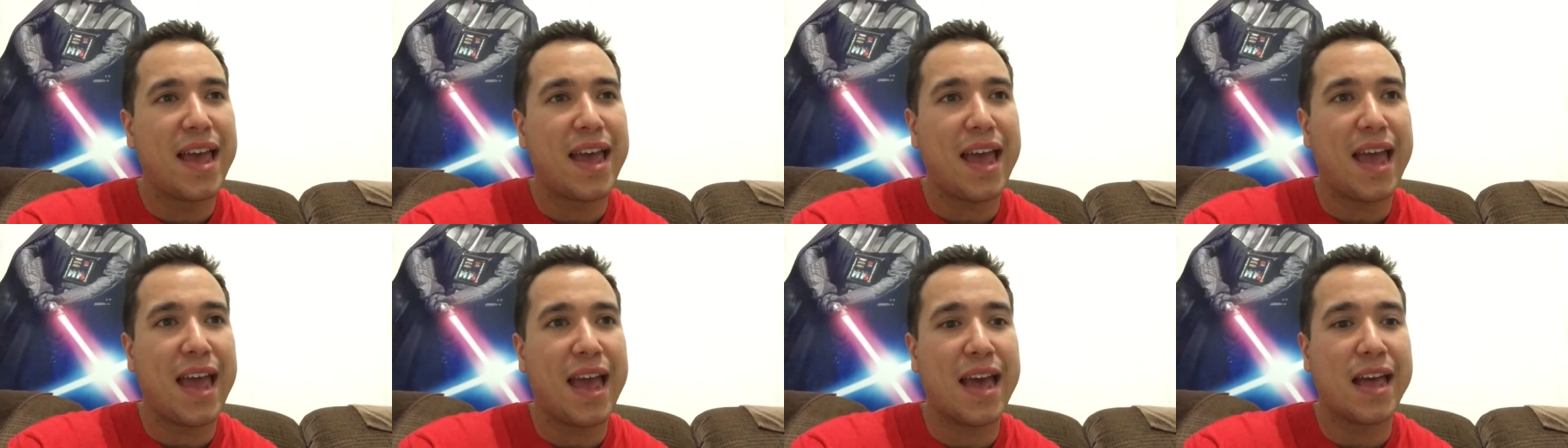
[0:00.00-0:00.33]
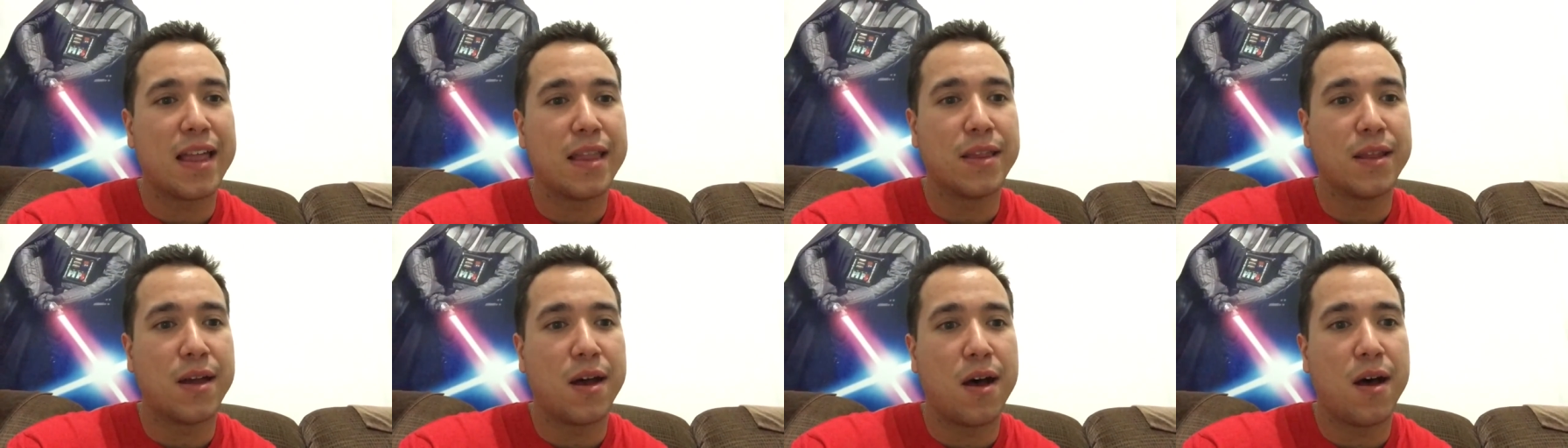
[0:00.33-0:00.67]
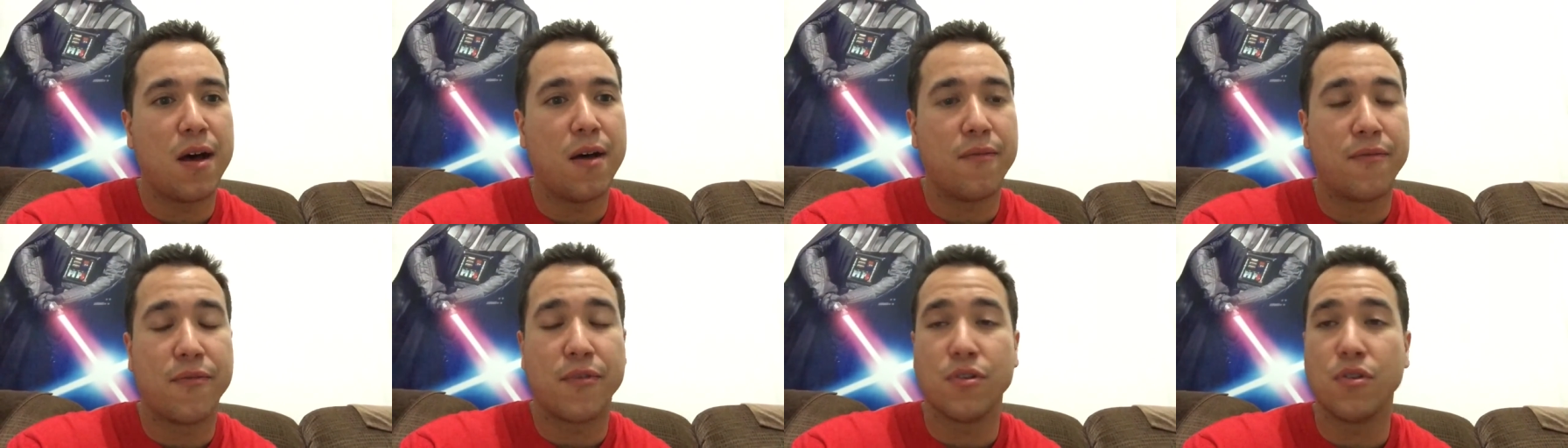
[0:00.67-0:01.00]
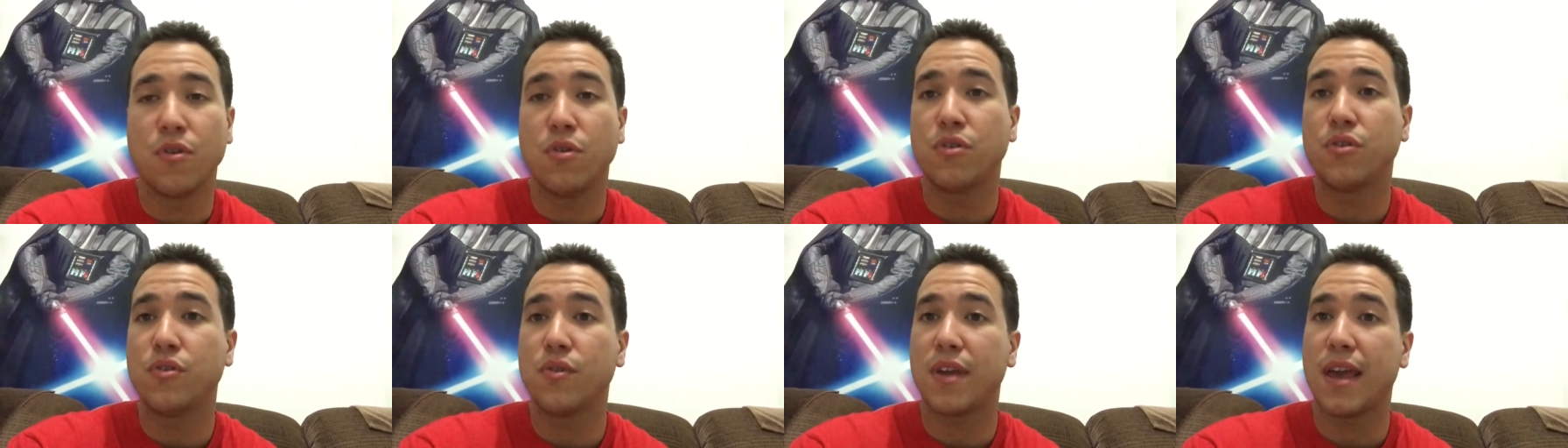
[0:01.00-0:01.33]
And for
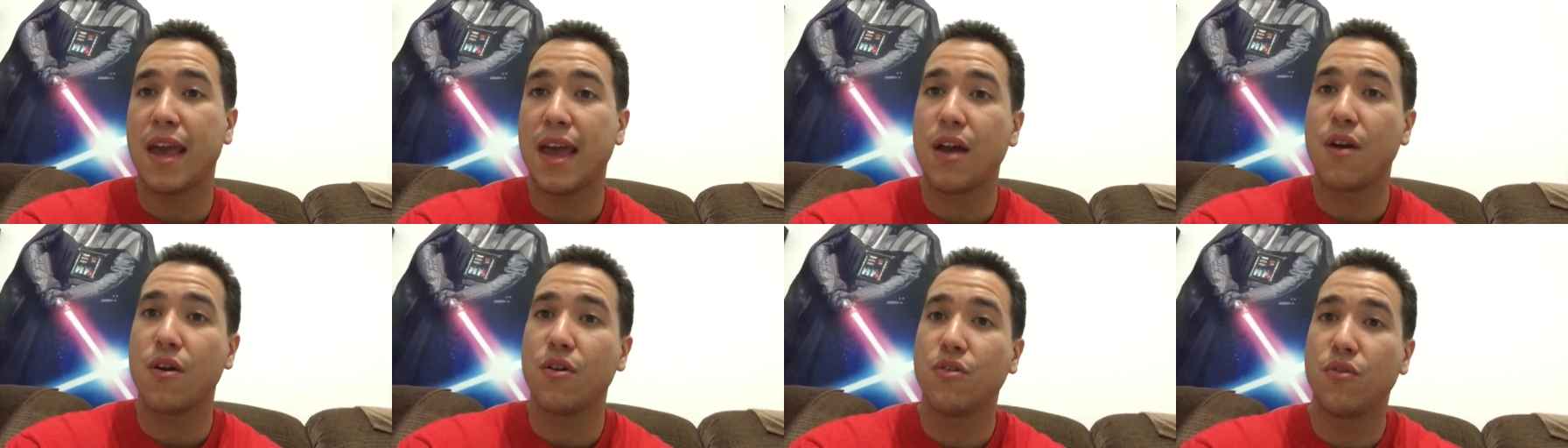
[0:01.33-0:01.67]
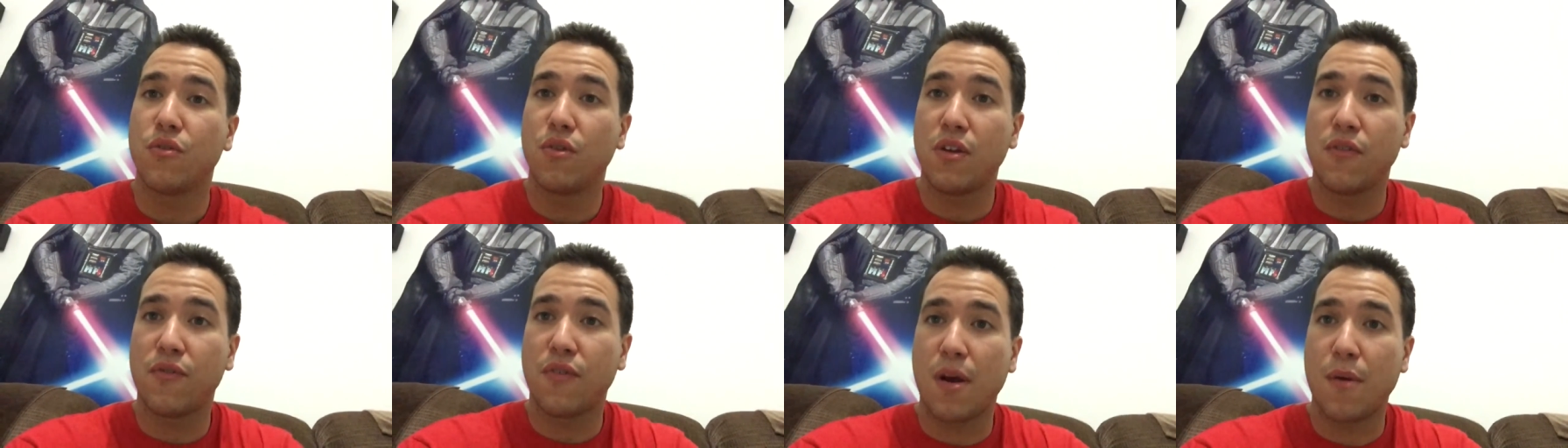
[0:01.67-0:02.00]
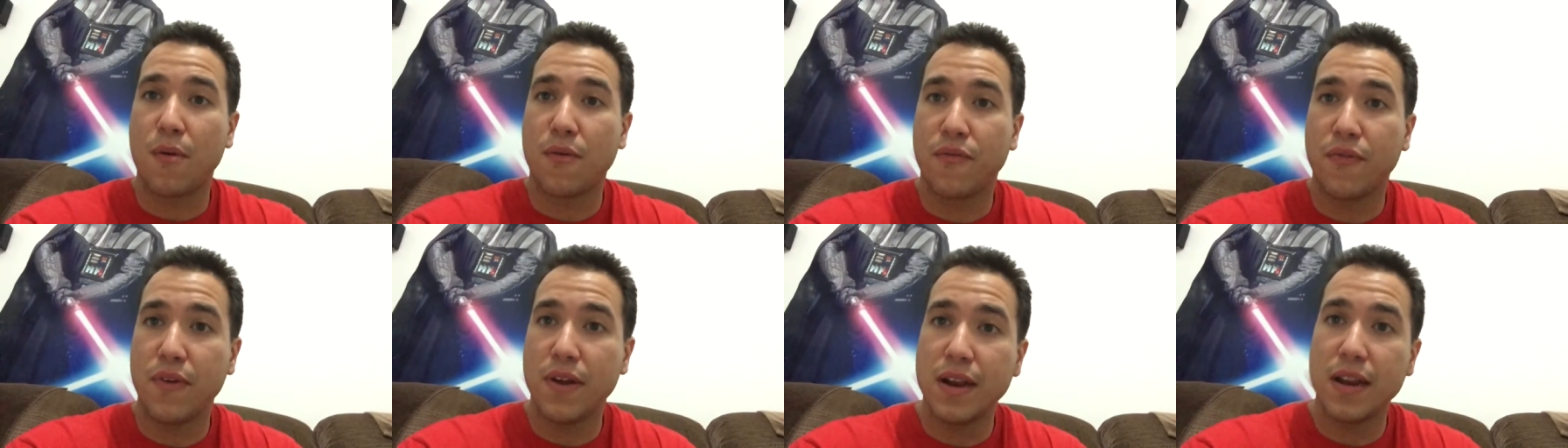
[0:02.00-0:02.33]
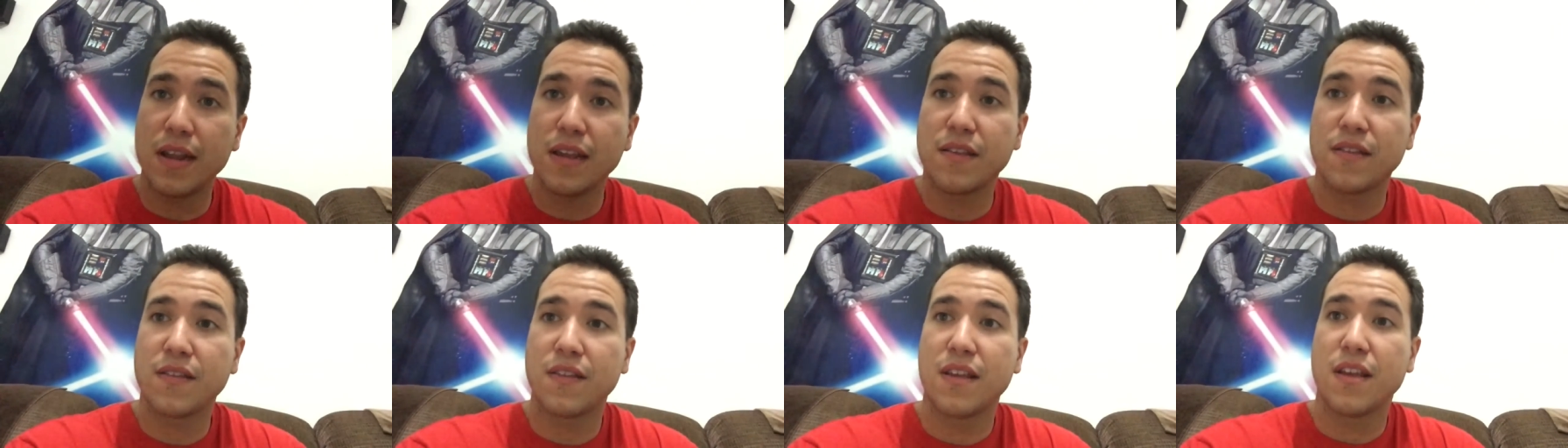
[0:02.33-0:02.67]
those who can't go to 24 Hour
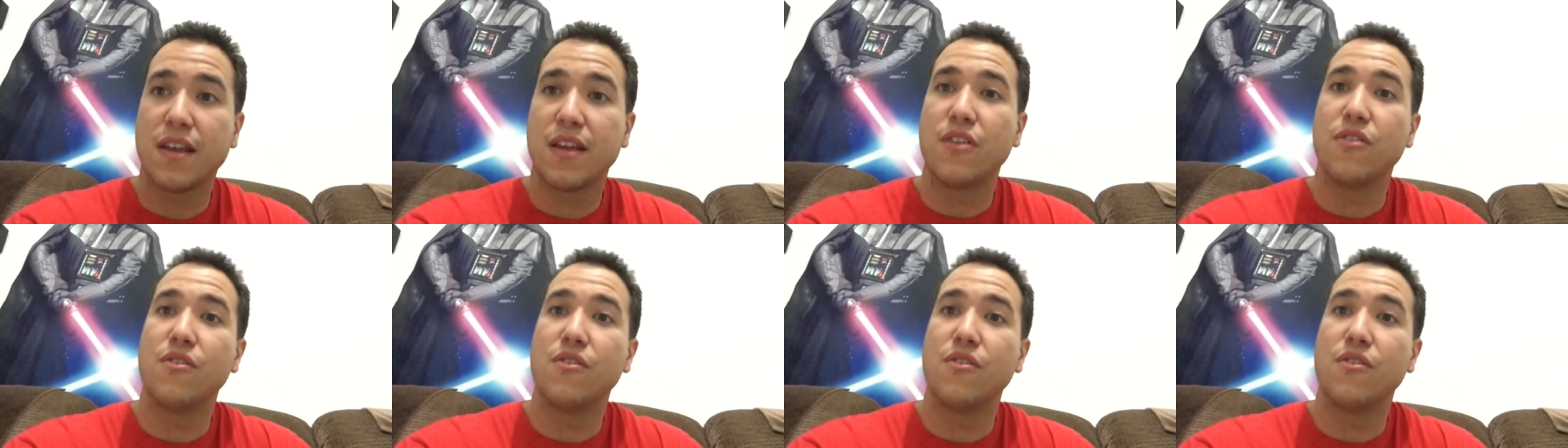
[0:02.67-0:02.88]
Fitness,